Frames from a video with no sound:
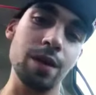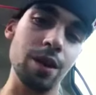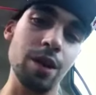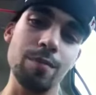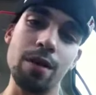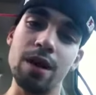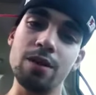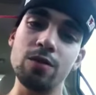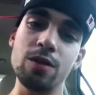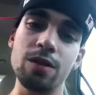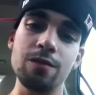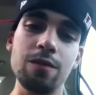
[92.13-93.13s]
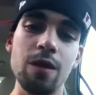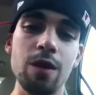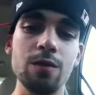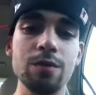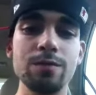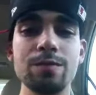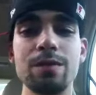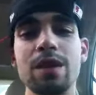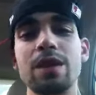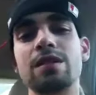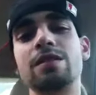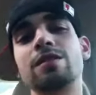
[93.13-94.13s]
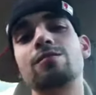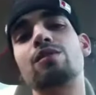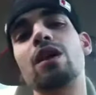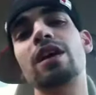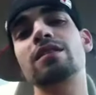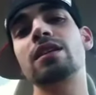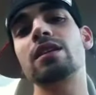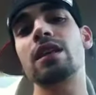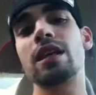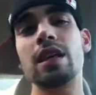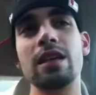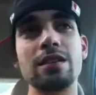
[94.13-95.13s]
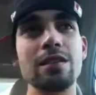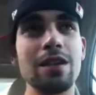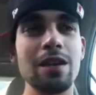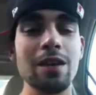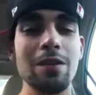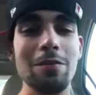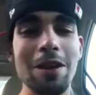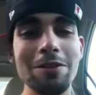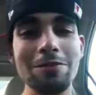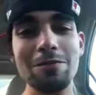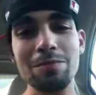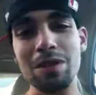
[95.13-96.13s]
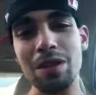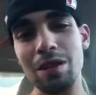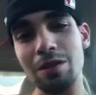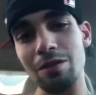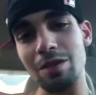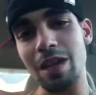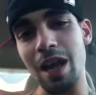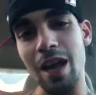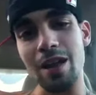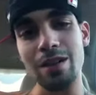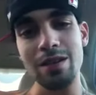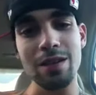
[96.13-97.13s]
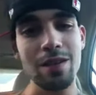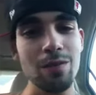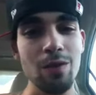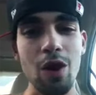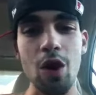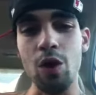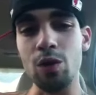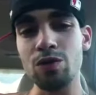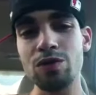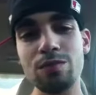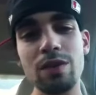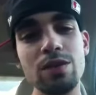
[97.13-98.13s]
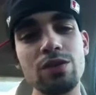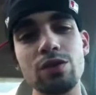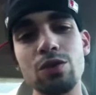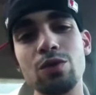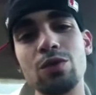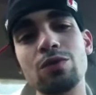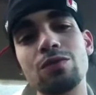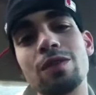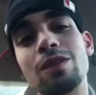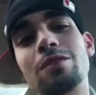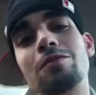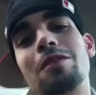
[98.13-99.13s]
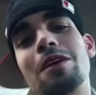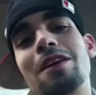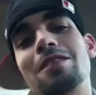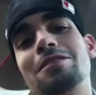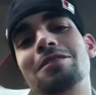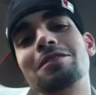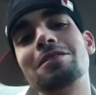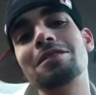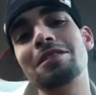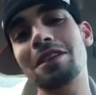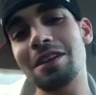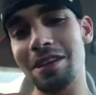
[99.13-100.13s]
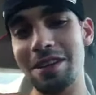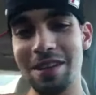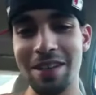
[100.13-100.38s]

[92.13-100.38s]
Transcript: Everybody who done fuck with me, man, since project days, when I used to be a little cat with holes in my shoes, running around and shit.